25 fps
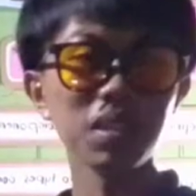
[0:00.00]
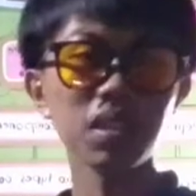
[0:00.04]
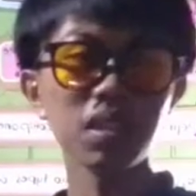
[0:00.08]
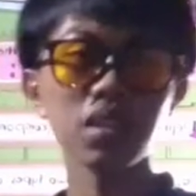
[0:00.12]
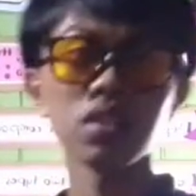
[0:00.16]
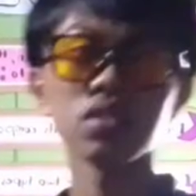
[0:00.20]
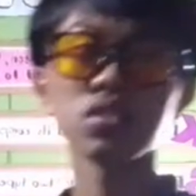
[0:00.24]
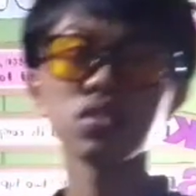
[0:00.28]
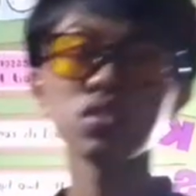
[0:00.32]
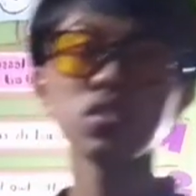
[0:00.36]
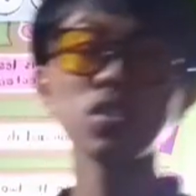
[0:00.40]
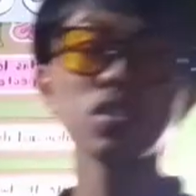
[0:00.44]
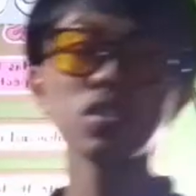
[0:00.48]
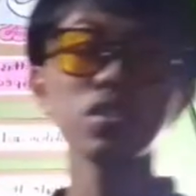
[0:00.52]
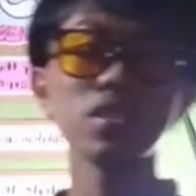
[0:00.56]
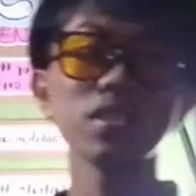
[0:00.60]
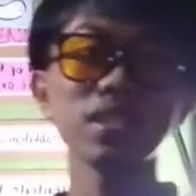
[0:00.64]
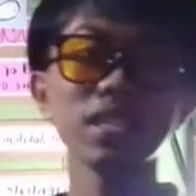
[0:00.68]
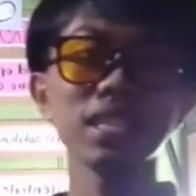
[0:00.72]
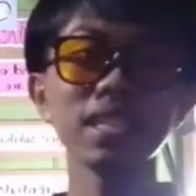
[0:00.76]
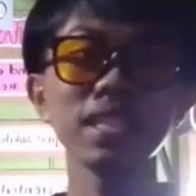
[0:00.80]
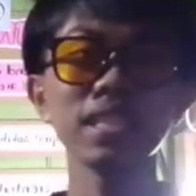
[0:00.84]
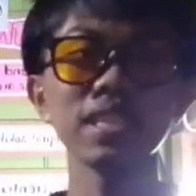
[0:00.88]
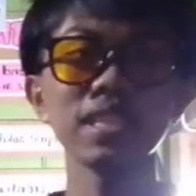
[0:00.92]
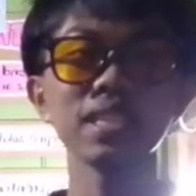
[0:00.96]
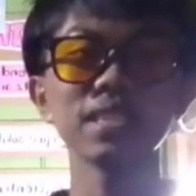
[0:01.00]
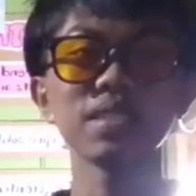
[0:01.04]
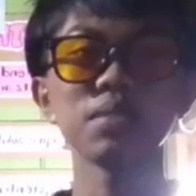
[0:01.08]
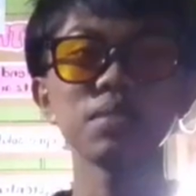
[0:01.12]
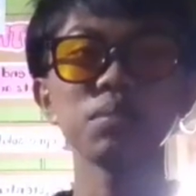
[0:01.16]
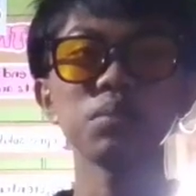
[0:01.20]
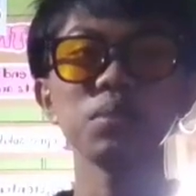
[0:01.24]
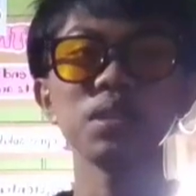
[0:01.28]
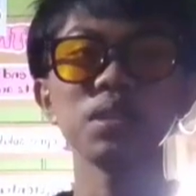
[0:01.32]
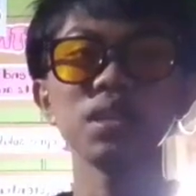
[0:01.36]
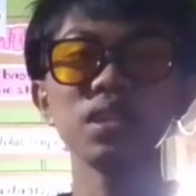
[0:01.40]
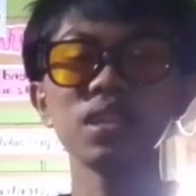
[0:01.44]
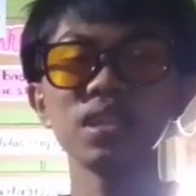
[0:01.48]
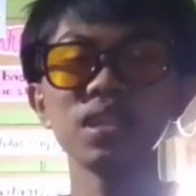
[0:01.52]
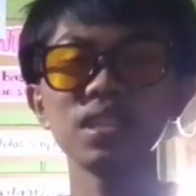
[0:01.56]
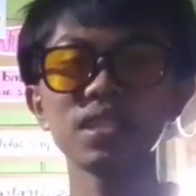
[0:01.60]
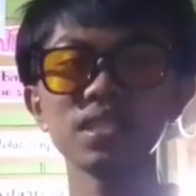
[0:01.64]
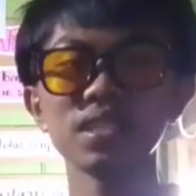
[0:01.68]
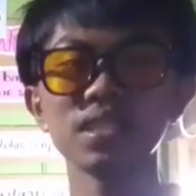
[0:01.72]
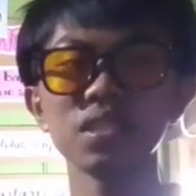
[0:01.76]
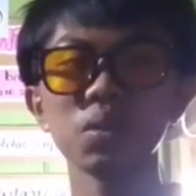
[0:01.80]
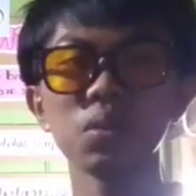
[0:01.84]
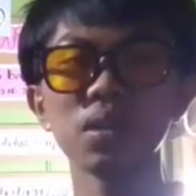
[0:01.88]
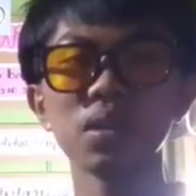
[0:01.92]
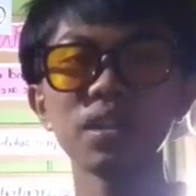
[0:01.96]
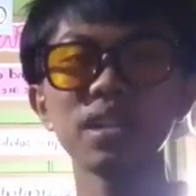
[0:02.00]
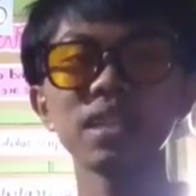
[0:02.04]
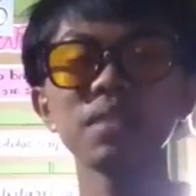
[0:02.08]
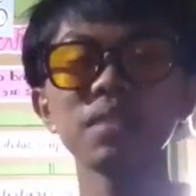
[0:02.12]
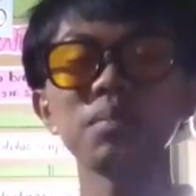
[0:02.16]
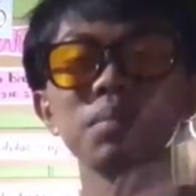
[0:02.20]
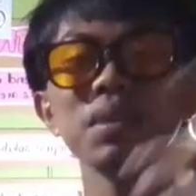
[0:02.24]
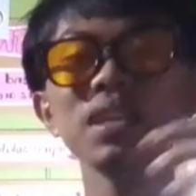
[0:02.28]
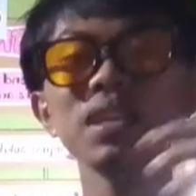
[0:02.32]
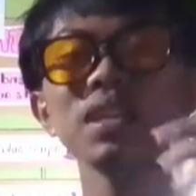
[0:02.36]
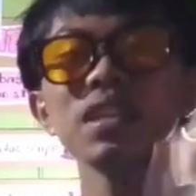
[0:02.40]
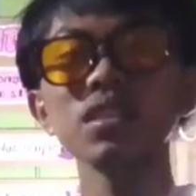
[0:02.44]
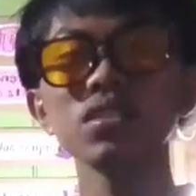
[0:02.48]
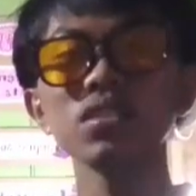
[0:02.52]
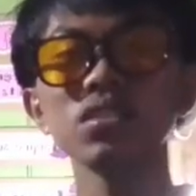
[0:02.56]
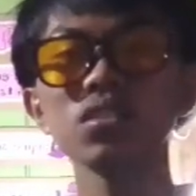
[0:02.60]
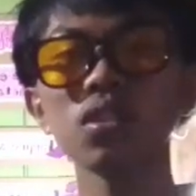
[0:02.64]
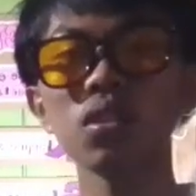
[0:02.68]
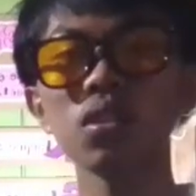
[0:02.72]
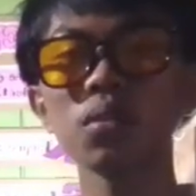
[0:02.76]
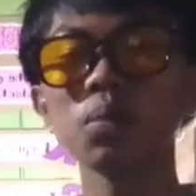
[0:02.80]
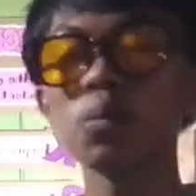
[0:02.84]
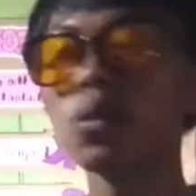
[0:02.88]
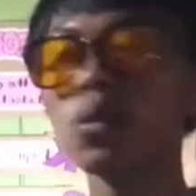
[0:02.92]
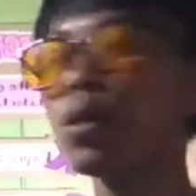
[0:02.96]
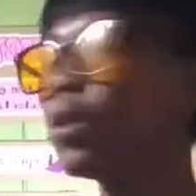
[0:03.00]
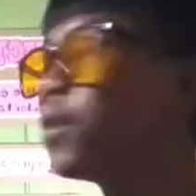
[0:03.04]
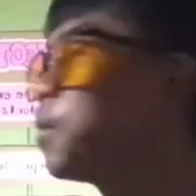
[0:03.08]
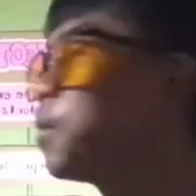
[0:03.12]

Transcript: because solute it is the one that being dissolved,